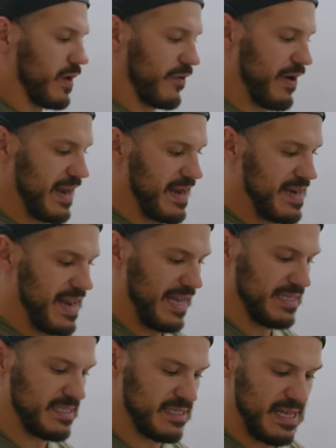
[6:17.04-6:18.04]
We're gonna create a
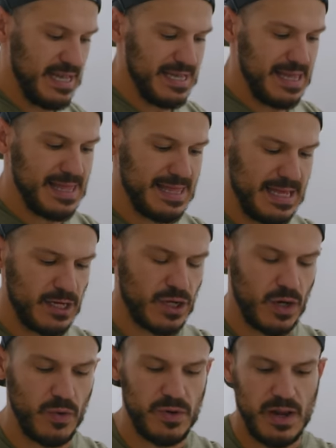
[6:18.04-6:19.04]
nice thin
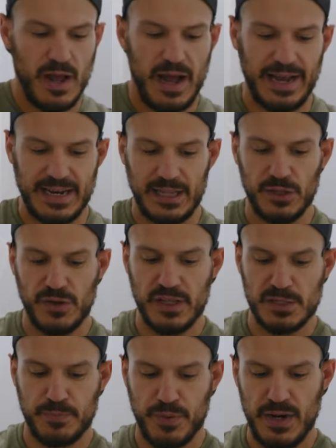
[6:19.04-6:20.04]
coat. I diluted
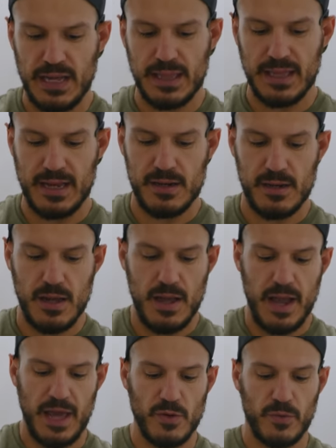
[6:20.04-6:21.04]
this pretty thin,
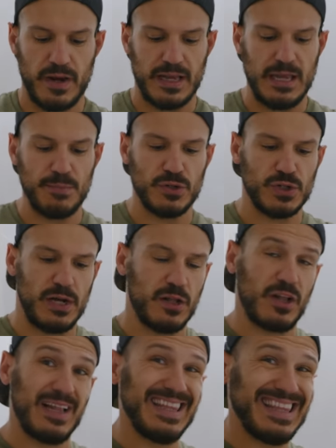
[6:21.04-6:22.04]
and then we're gonna keep the
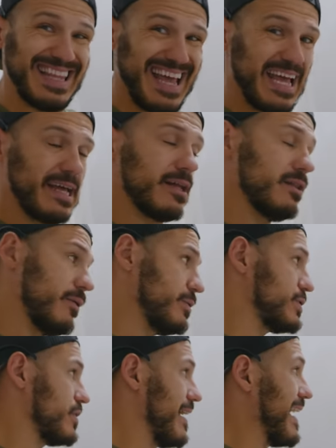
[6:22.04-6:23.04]
trowel laying closer